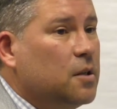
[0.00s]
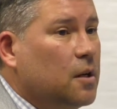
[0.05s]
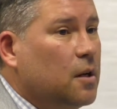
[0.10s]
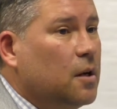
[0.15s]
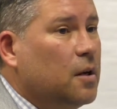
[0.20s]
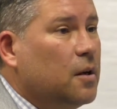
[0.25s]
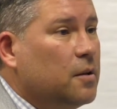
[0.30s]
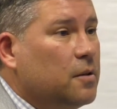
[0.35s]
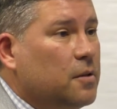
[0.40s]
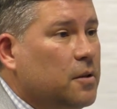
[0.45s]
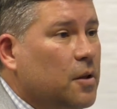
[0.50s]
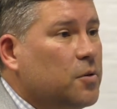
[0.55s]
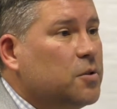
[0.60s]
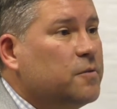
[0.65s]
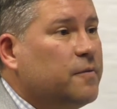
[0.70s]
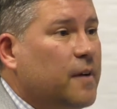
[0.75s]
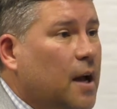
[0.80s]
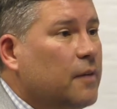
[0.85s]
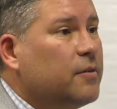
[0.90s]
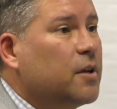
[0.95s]
Uh,
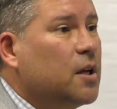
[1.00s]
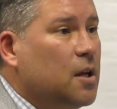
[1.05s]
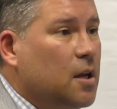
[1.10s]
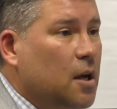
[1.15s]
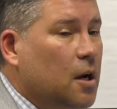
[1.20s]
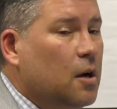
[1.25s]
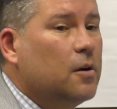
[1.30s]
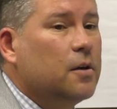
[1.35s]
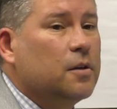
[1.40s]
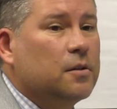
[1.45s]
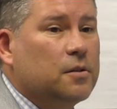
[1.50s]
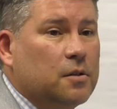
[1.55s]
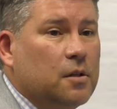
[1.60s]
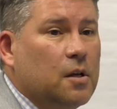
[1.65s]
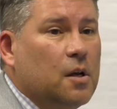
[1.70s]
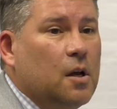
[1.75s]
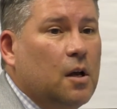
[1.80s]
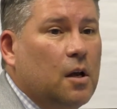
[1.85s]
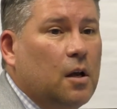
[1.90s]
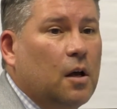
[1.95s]
those five key areas
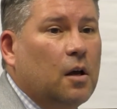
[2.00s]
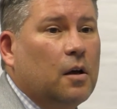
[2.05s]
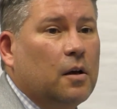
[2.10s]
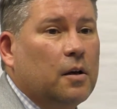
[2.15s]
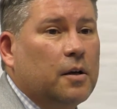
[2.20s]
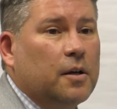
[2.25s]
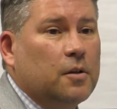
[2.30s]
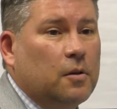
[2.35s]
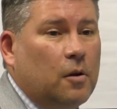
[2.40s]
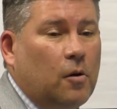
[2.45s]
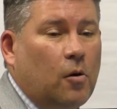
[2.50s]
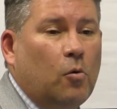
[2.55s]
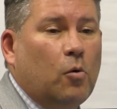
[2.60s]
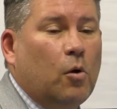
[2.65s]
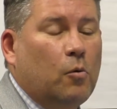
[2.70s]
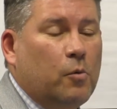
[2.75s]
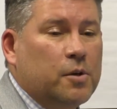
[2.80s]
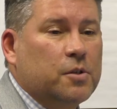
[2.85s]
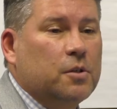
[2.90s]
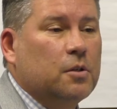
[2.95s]
uh, are
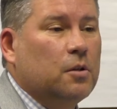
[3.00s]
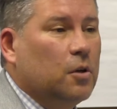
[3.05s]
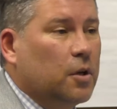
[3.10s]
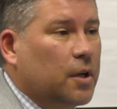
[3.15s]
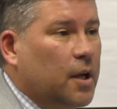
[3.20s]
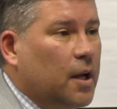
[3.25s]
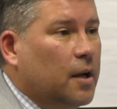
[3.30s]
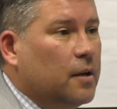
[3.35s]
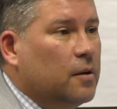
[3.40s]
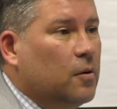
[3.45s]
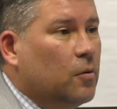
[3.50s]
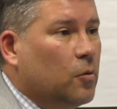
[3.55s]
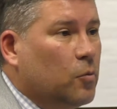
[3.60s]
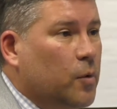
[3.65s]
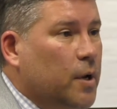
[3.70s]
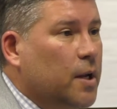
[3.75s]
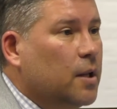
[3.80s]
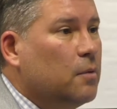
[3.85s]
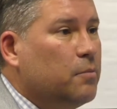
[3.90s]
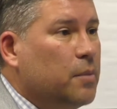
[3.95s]
what we should look at on a
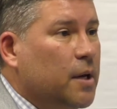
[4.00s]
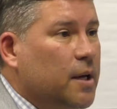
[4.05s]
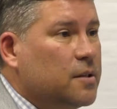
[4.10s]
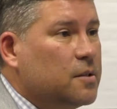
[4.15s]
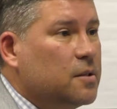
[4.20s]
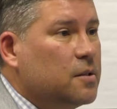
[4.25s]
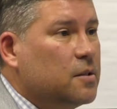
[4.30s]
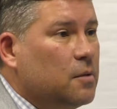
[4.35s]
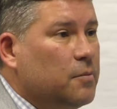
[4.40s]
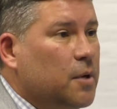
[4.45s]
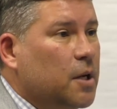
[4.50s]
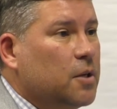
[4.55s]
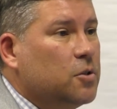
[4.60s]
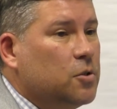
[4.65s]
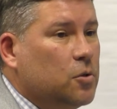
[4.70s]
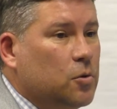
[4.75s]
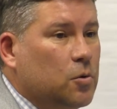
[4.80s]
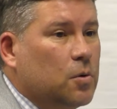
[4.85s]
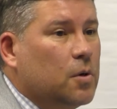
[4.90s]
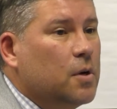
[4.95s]
weekly basis to make
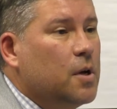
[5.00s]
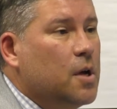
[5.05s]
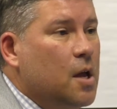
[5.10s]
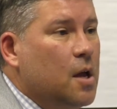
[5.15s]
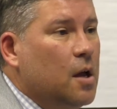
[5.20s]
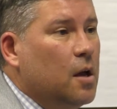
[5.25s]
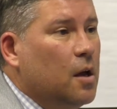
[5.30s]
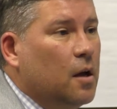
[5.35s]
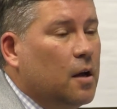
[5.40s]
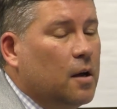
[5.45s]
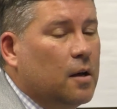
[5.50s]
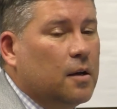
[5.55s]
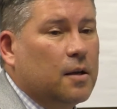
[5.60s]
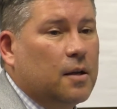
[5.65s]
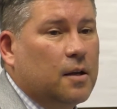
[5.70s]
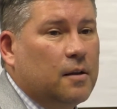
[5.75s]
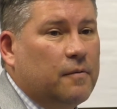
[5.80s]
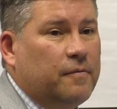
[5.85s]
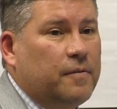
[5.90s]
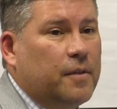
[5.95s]
sure uh,
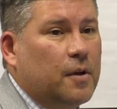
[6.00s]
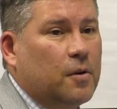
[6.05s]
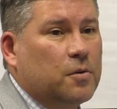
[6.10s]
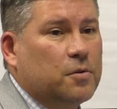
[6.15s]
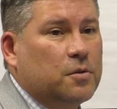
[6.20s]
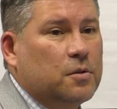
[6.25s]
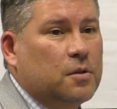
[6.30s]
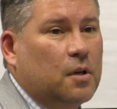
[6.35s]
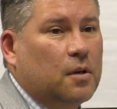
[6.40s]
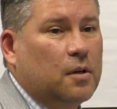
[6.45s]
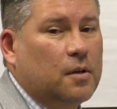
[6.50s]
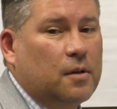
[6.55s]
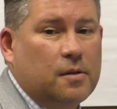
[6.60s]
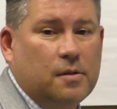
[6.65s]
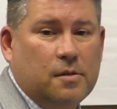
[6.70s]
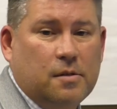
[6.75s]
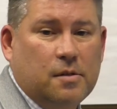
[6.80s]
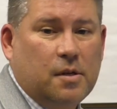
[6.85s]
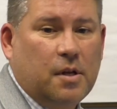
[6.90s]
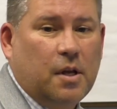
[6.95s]
if there's
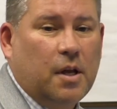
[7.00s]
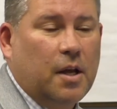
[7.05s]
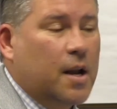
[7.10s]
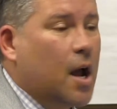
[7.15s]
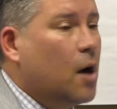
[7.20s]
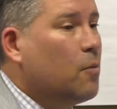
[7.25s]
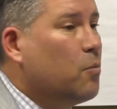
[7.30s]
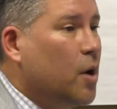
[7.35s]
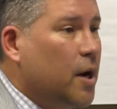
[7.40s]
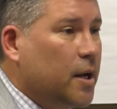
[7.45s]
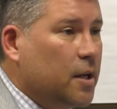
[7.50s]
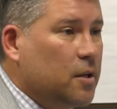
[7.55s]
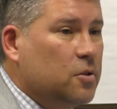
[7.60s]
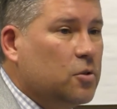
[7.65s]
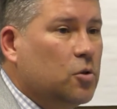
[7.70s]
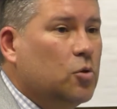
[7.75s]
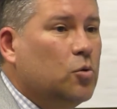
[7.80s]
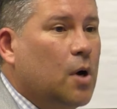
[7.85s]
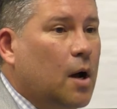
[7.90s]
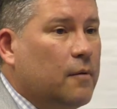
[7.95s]
uh, an outbreak in
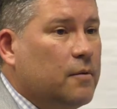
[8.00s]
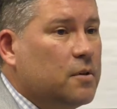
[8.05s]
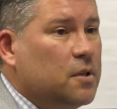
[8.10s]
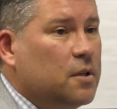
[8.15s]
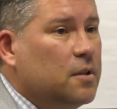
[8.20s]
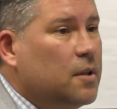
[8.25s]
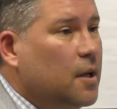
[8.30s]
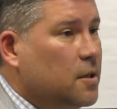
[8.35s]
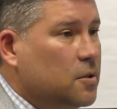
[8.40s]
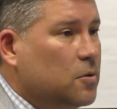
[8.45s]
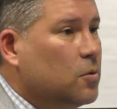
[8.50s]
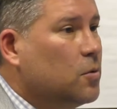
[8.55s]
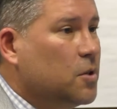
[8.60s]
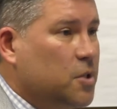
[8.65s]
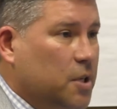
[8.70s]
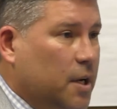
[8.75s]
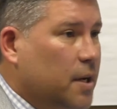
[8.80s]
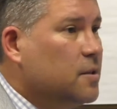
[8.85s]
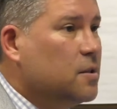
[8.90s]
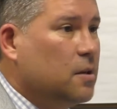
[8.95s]
school, obviously that is going
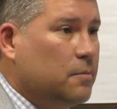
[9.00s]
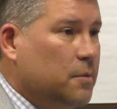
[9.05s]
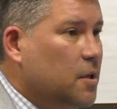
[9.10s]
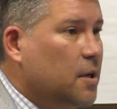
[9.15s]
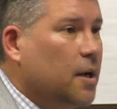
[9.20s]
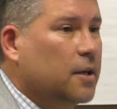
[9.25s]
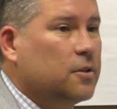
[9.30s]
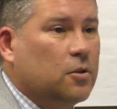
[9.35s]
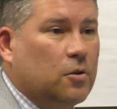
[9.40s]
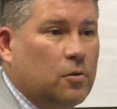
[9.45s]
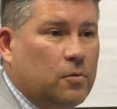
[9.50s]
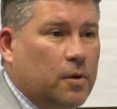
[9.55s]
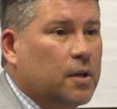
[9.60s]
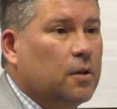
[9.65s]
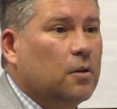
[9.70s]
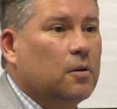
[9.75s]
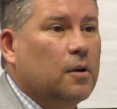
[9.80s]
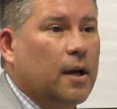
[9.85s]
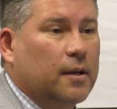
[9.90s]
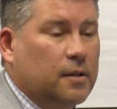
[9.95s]
to change some of the
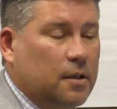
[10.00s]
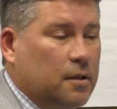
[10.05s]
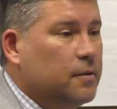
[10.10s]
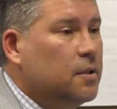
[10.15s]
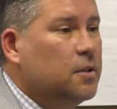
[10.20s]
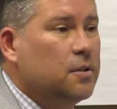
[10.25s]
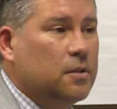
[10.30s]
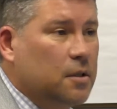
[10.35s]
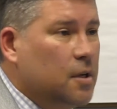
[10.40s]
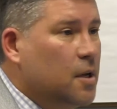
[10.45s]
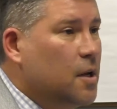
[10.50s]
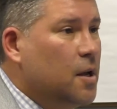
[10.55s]
extracurricular activities.